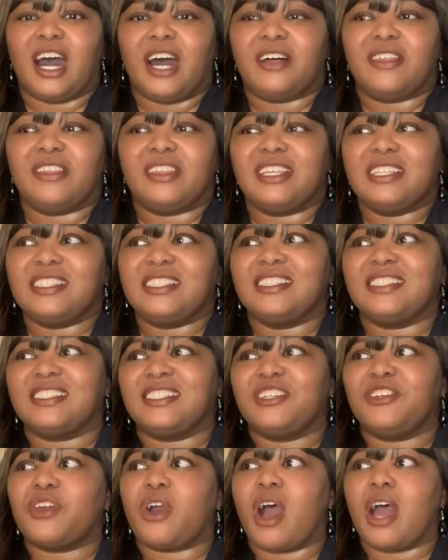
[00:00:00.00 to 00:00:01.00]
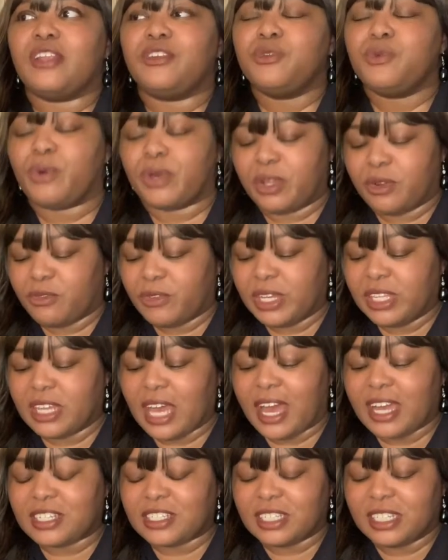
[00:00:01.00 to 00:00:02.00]
this is, I do want to read
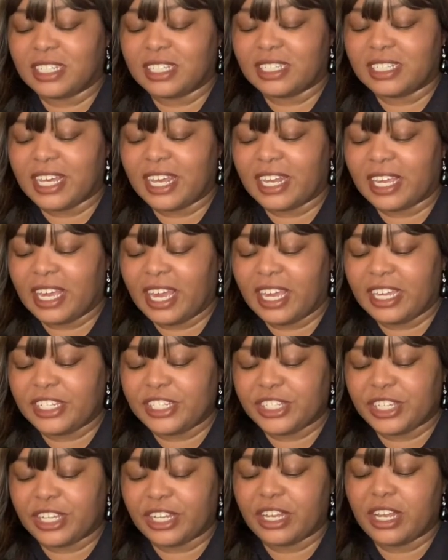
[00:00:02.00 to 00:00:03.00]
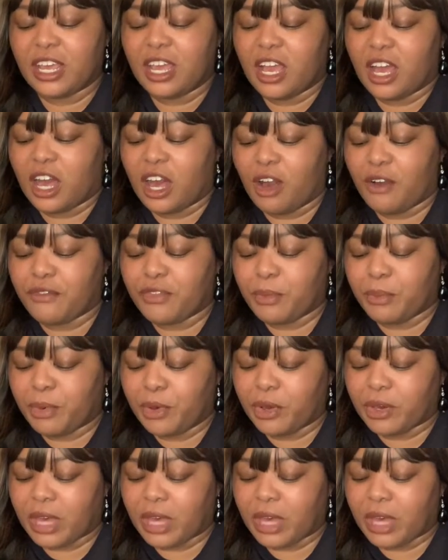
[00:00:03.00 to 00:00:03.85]
actually the dedication of the book.